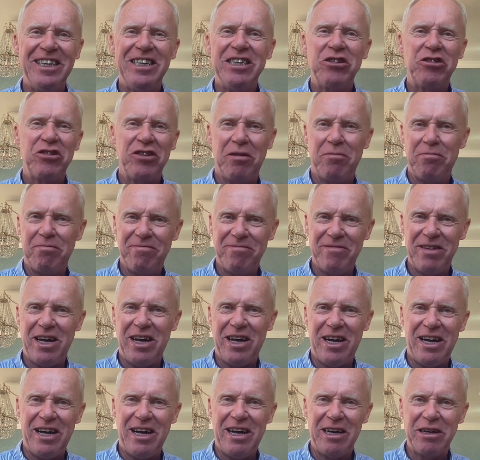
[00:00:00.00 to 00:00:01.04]
Some
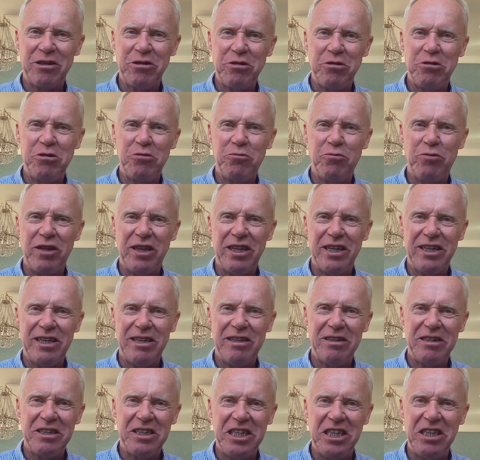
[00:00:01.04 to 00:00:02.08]
are good with
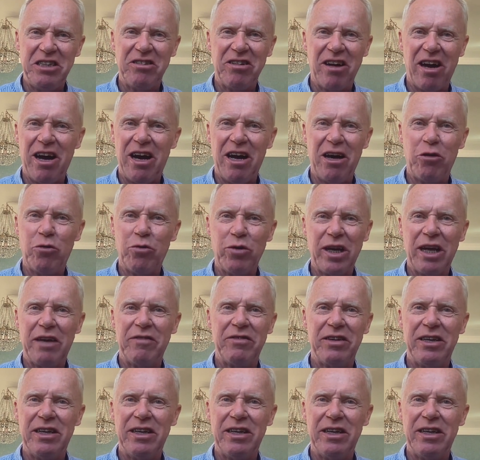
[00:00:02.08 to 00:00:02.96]
a guitar or whatever.